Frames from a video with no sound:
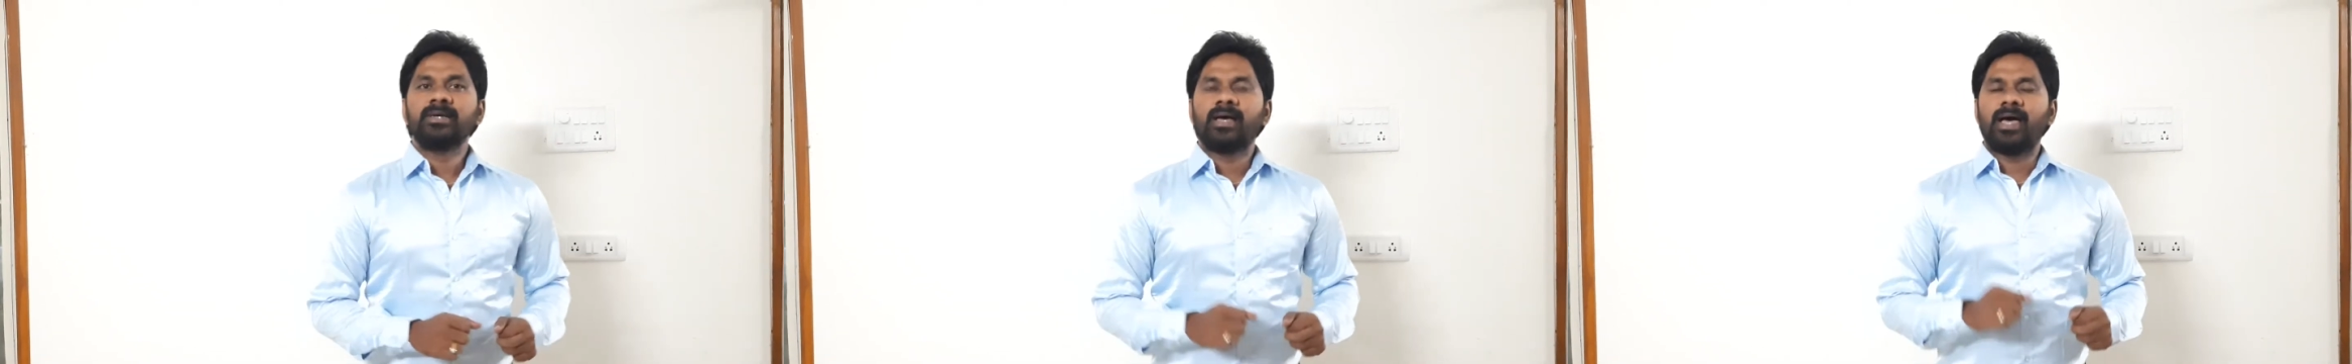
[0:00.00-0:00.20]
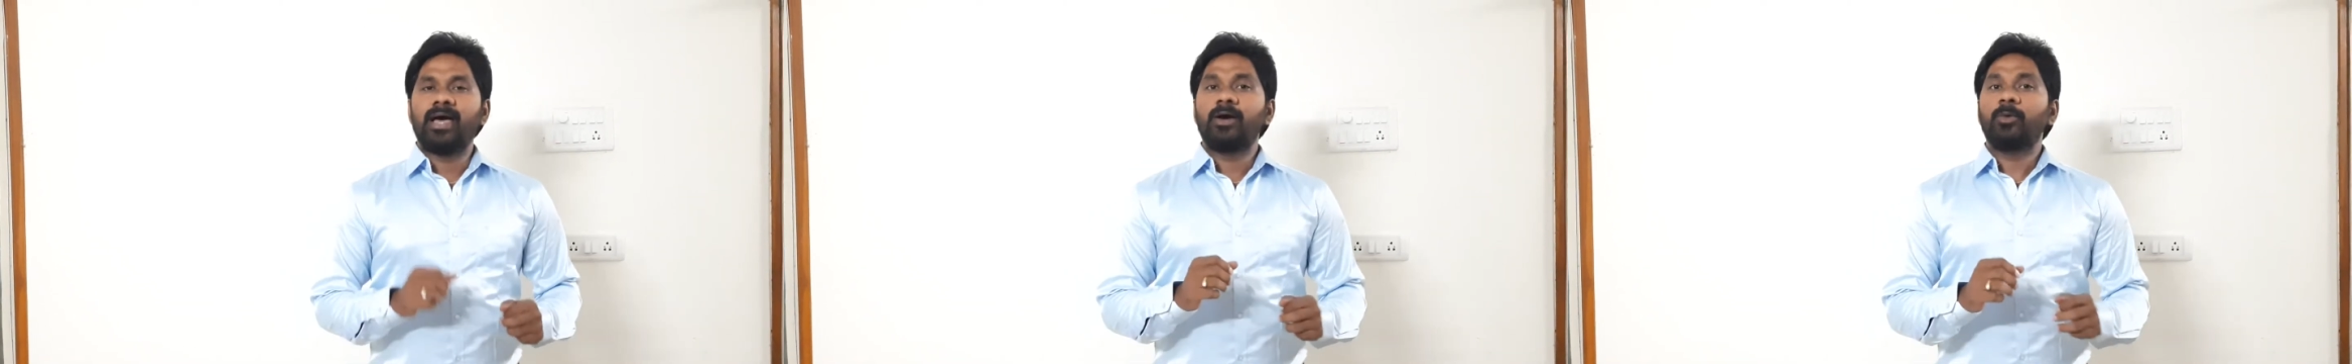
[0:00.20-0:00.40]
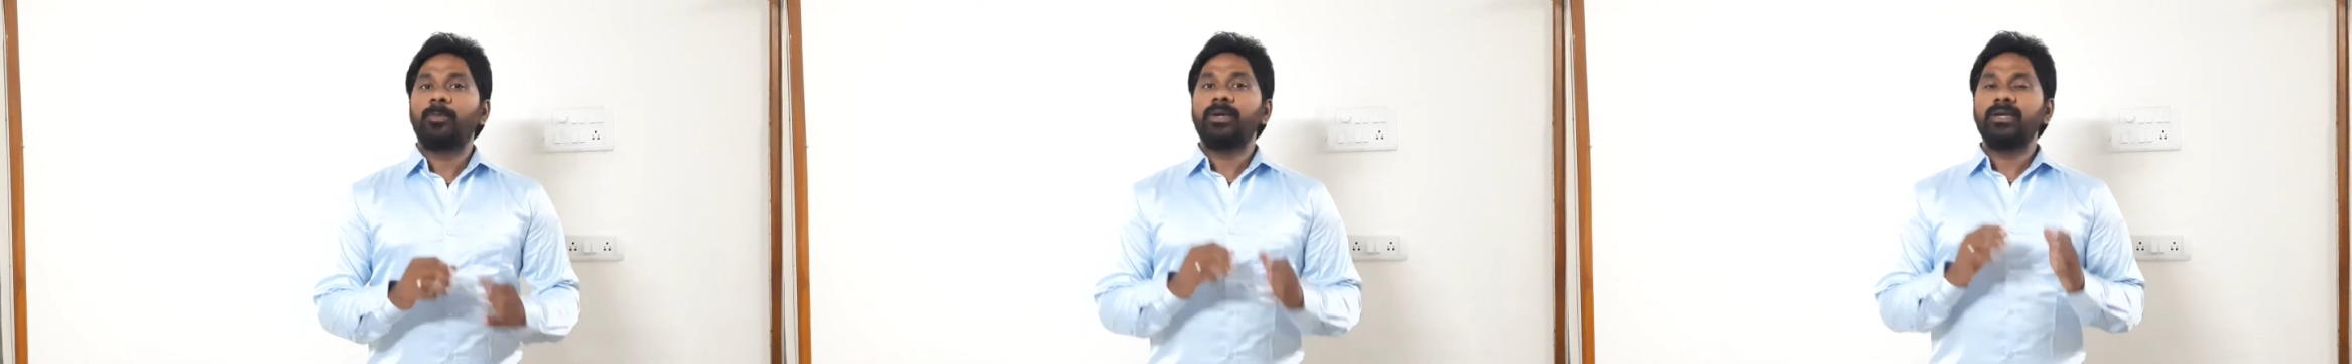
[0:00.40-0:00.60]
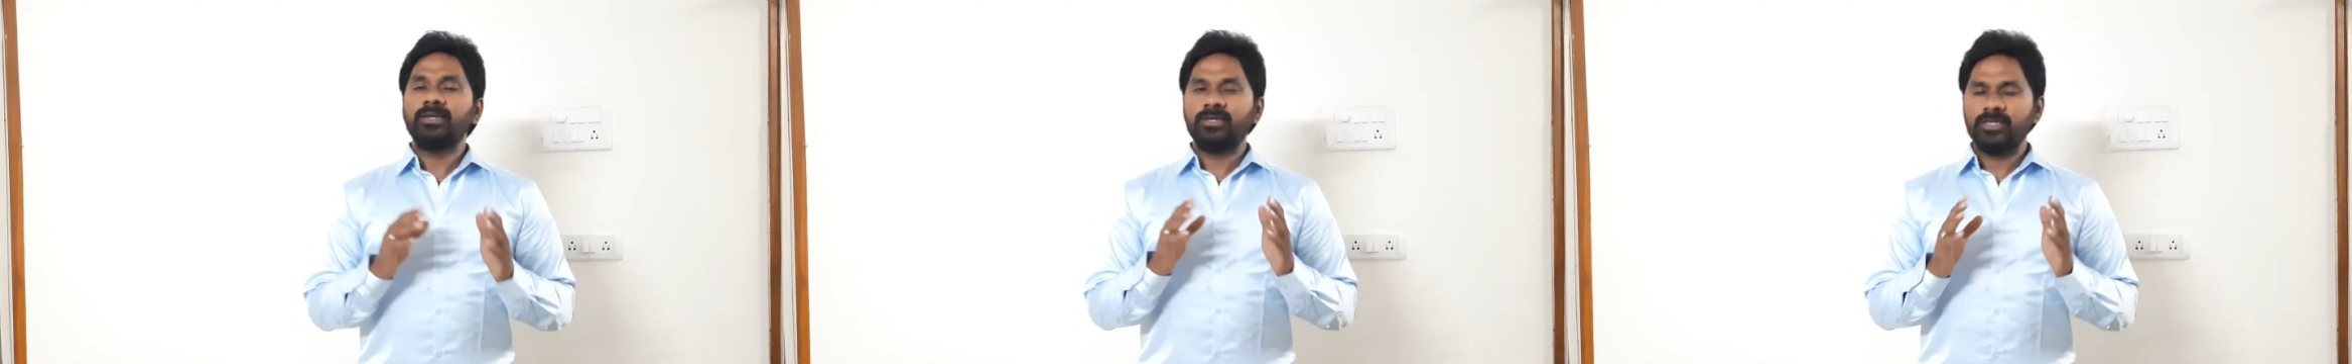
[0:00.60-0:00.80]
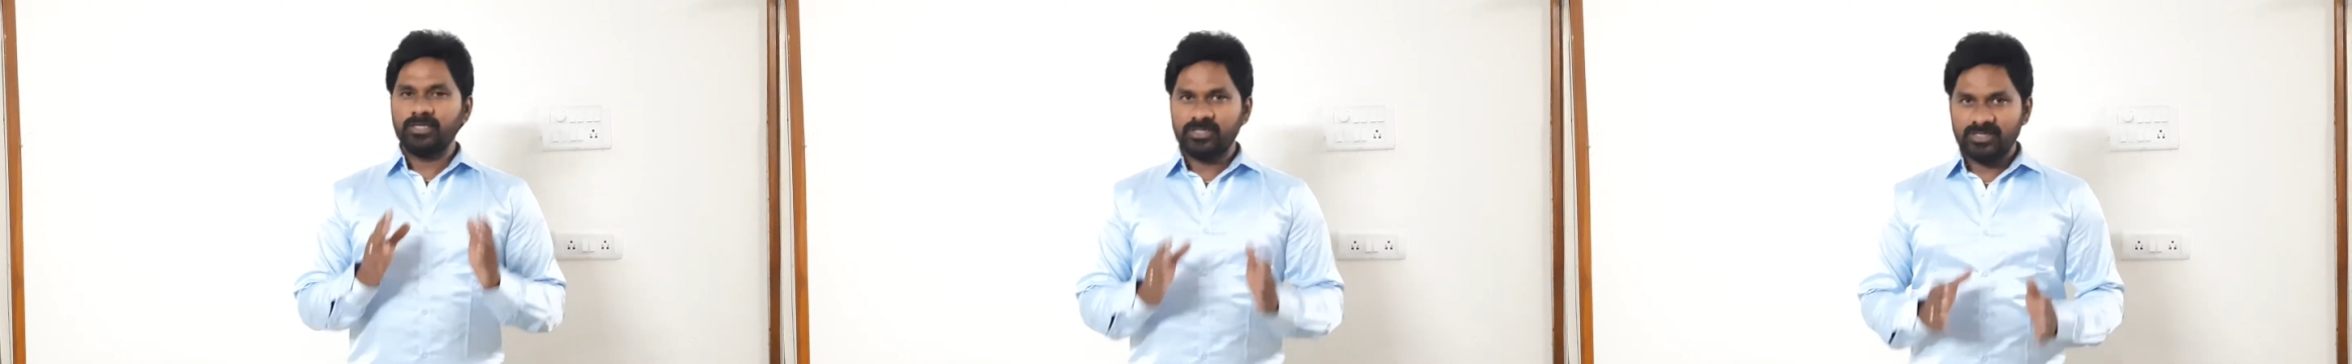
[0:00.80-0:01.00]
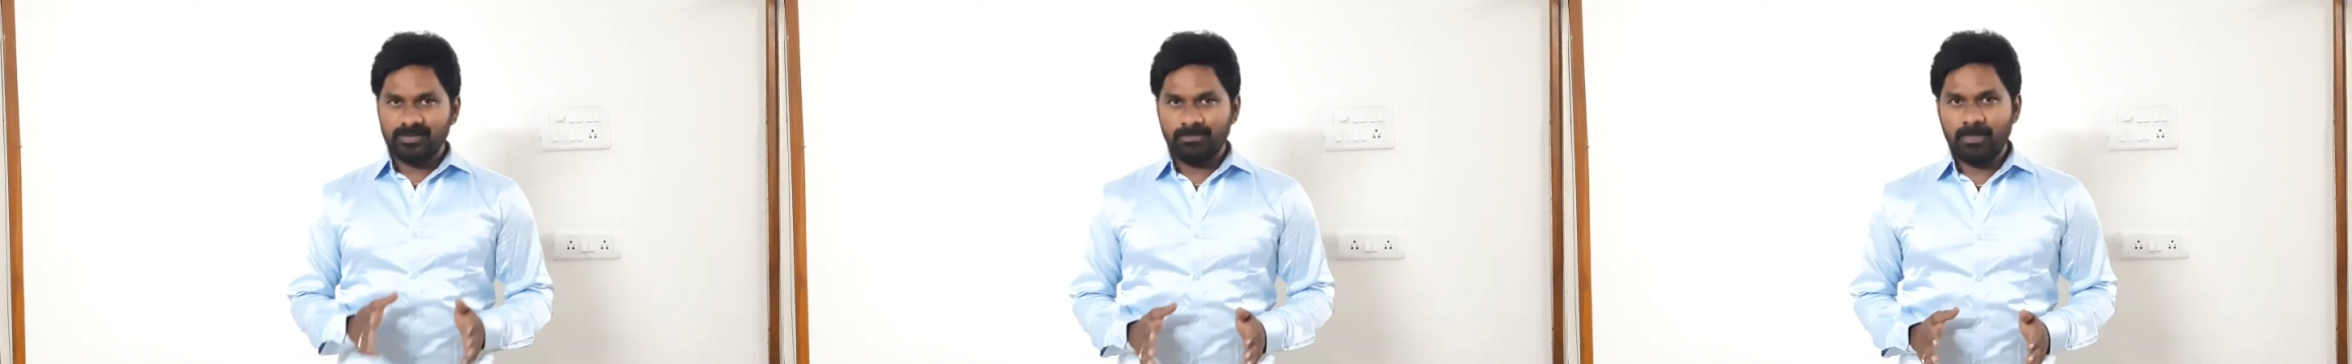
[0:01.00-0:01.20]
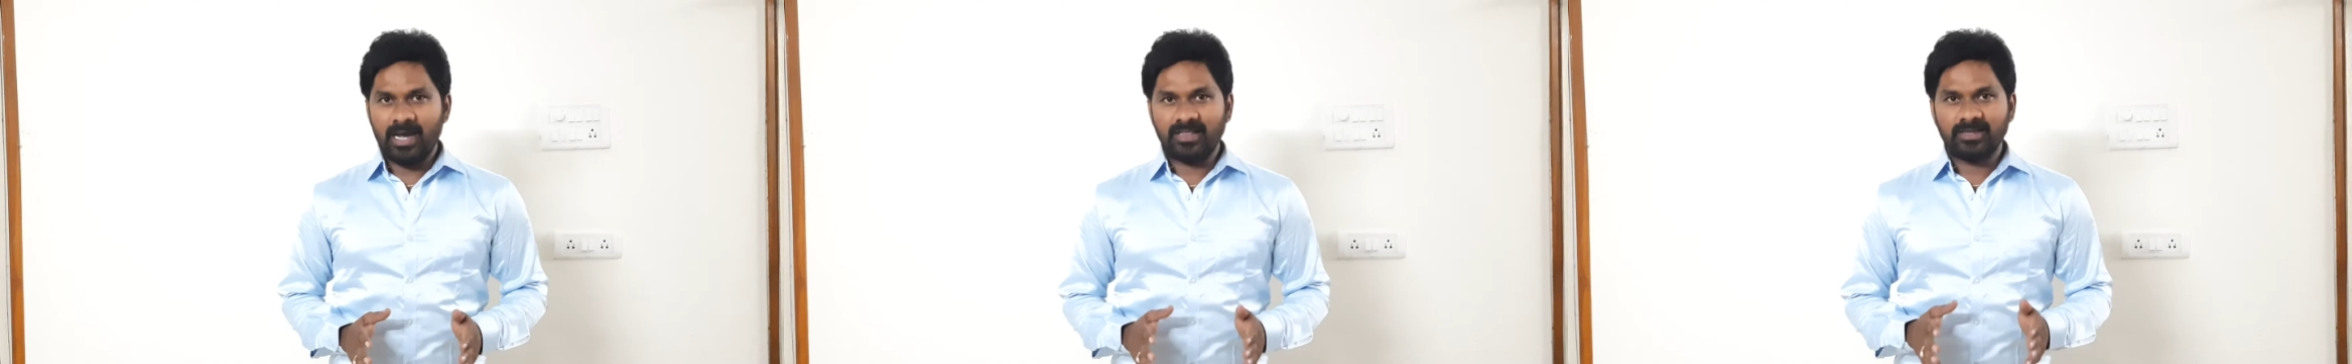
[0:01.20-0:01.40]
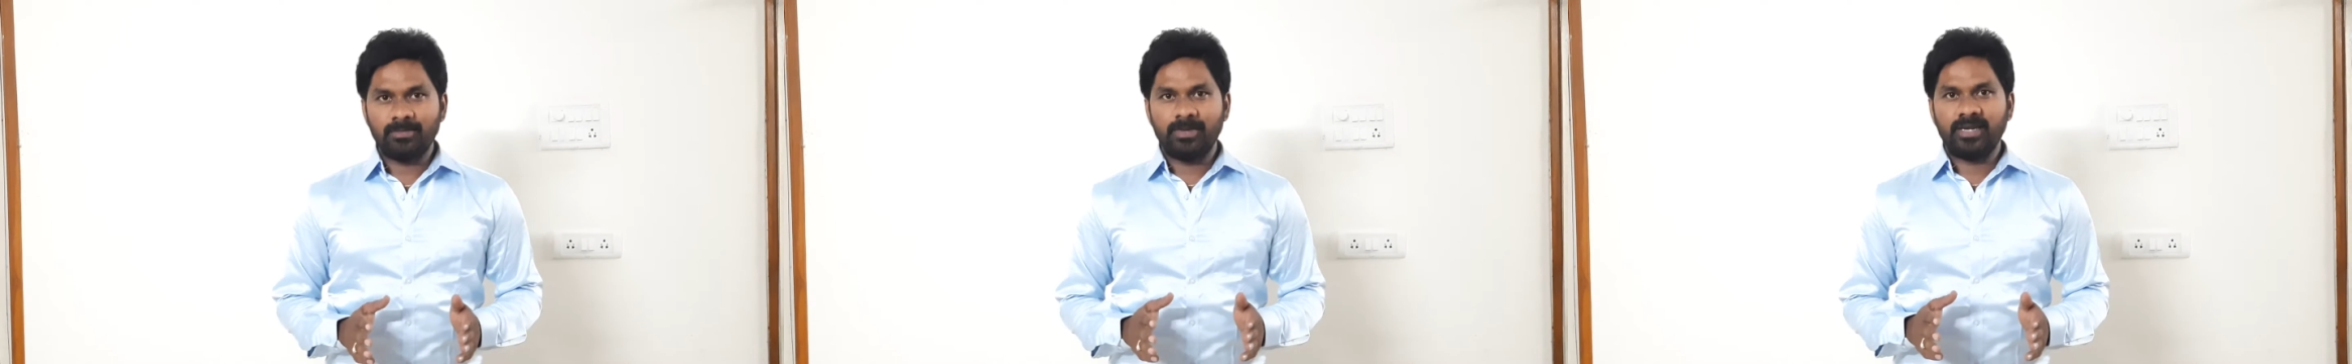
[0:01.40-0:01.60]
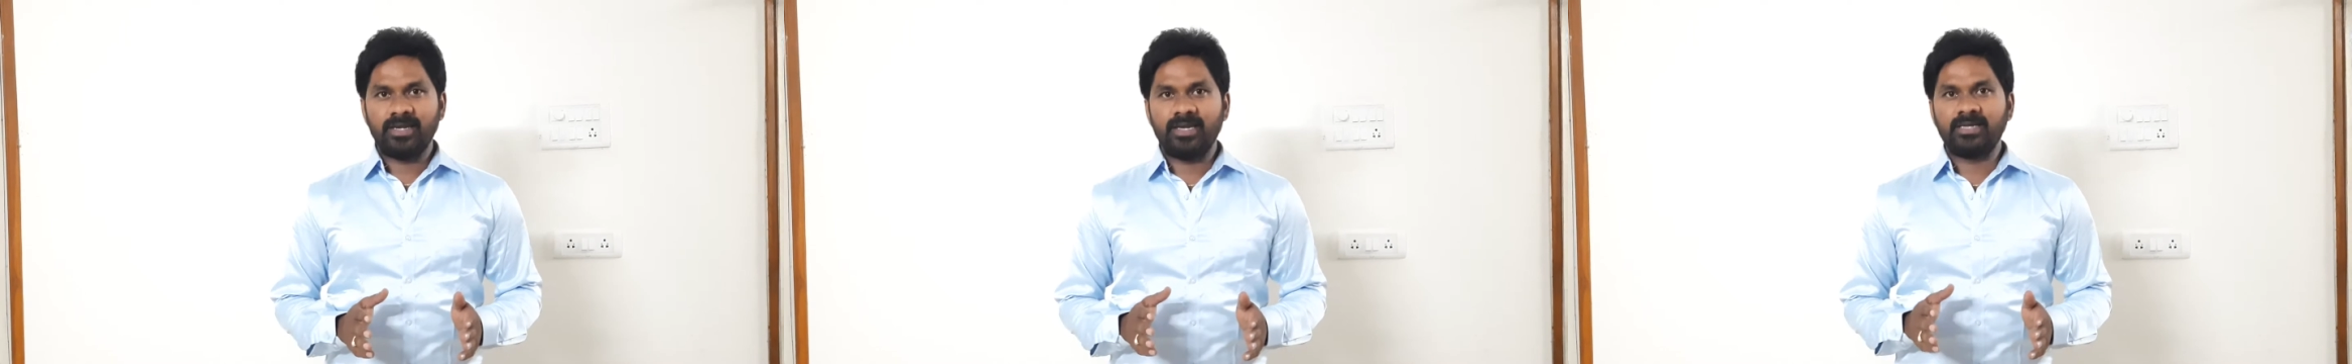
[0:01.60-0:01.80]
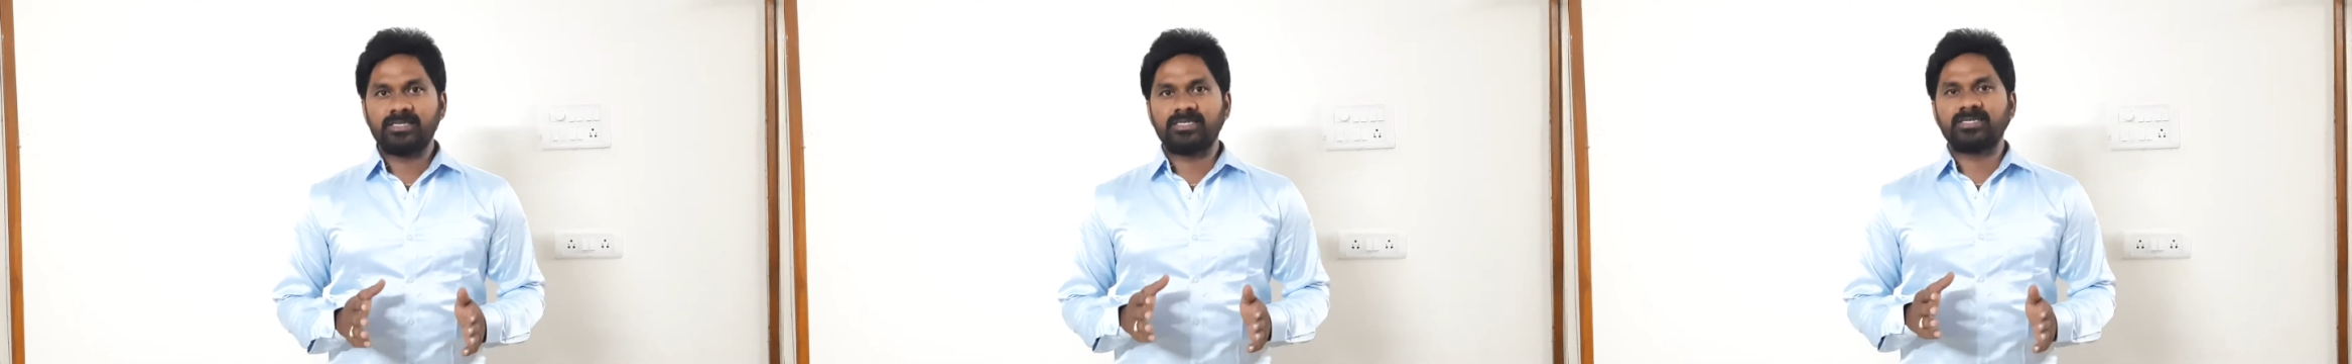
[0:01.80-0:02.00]
I have been teaching
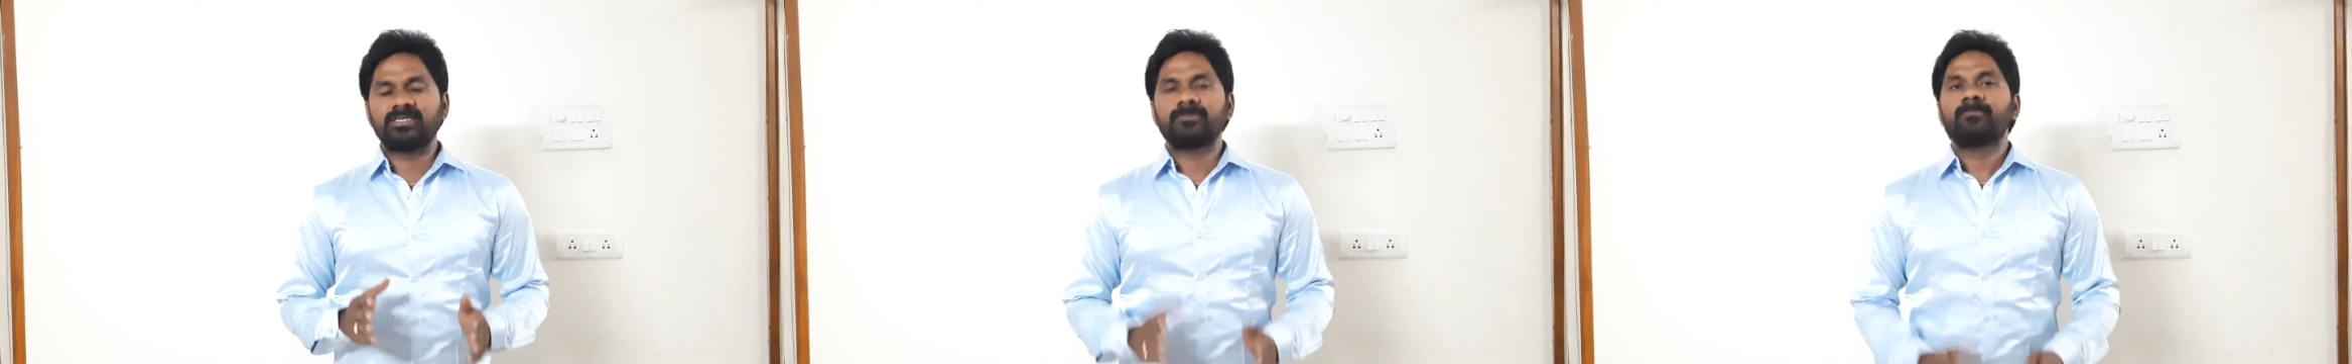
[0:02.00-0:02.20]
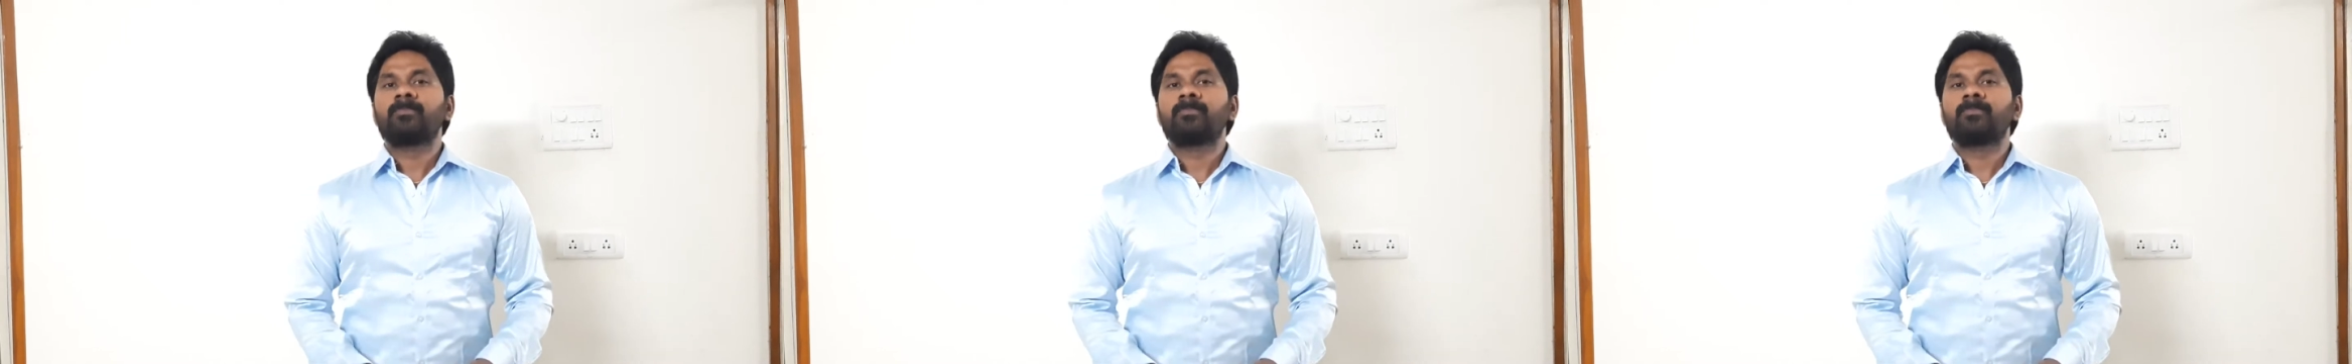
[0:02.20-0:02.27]
mathematics